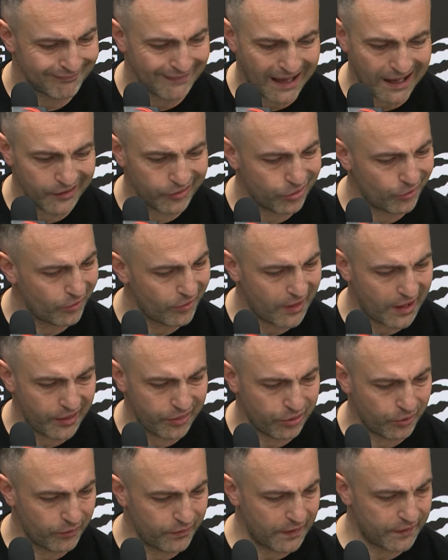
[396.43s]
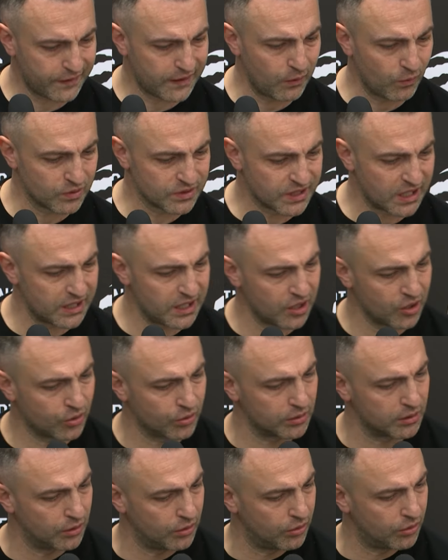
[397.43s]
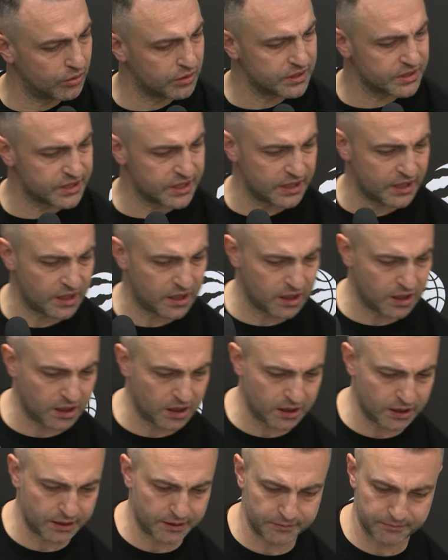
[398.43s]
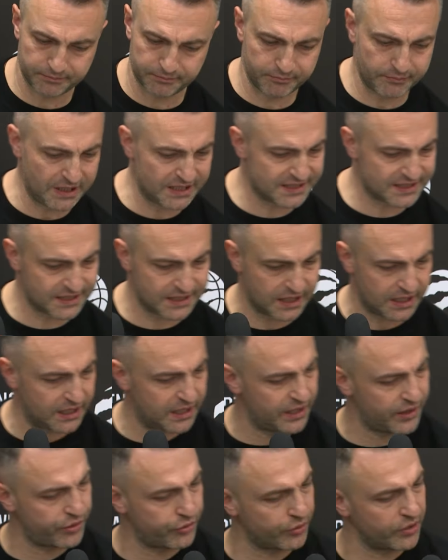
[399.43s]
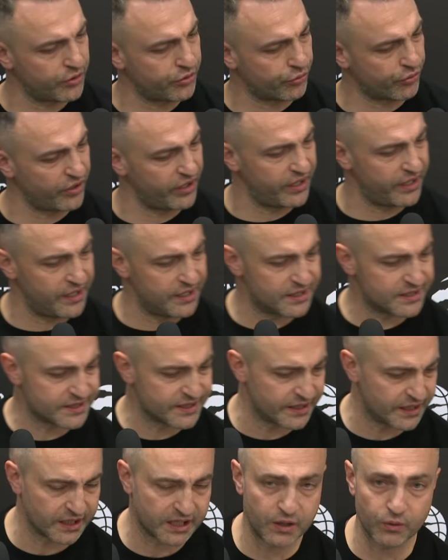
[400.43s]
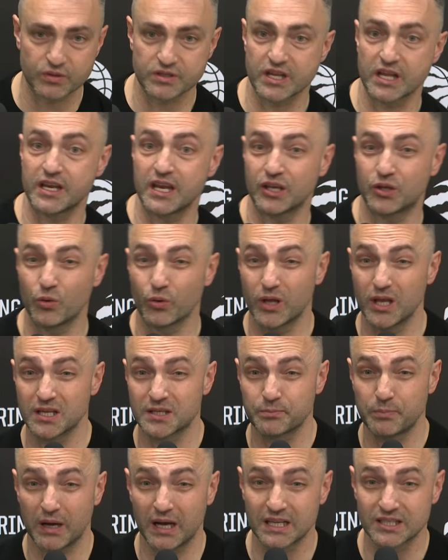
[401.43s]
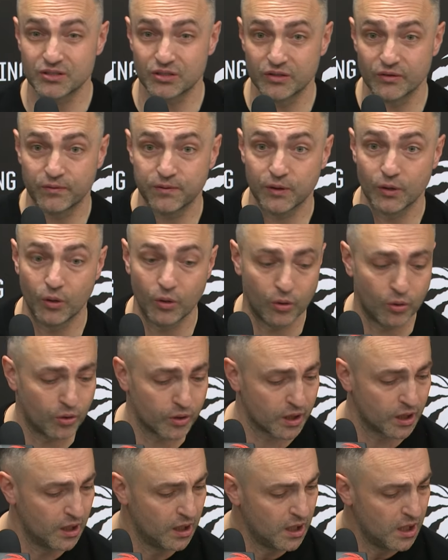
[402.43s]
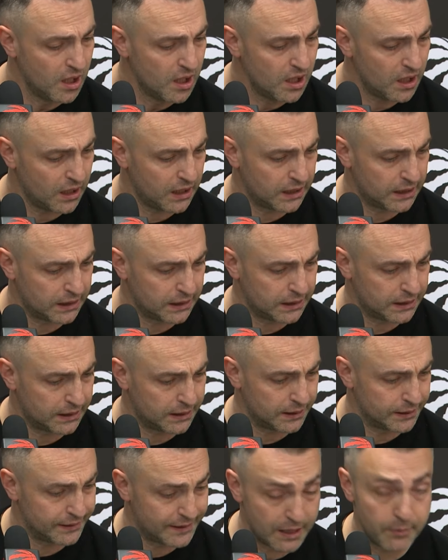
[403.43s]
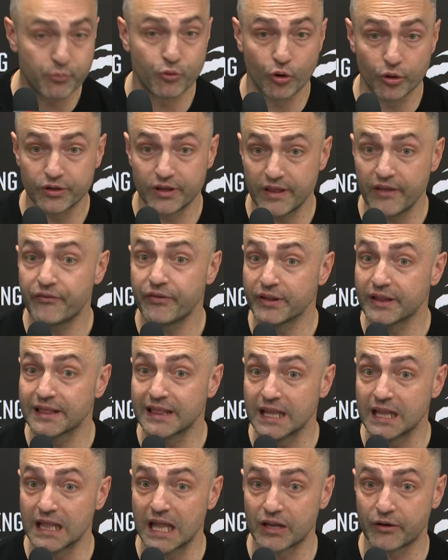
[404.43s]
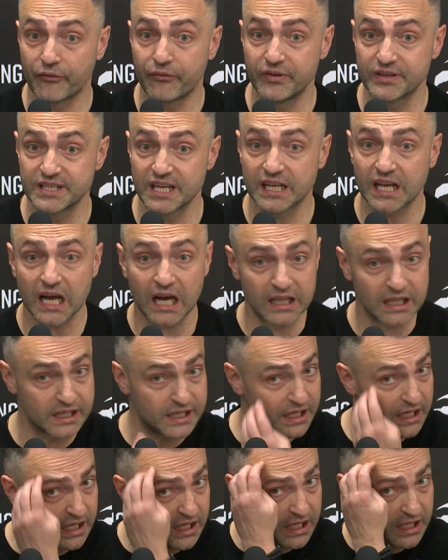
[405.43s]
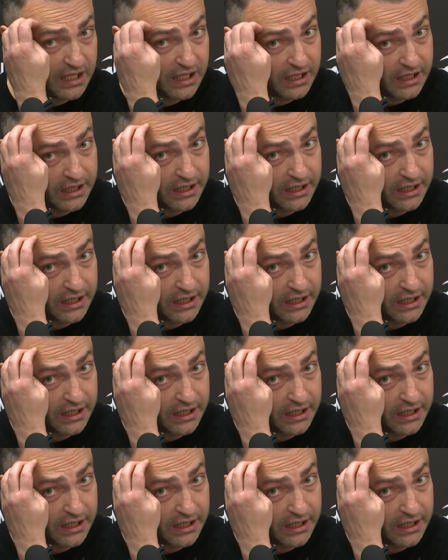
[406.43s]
I thought that he was getting good looks, missed three threes. He was getting to his spots on the floor. They brought definitely a lot of physicality,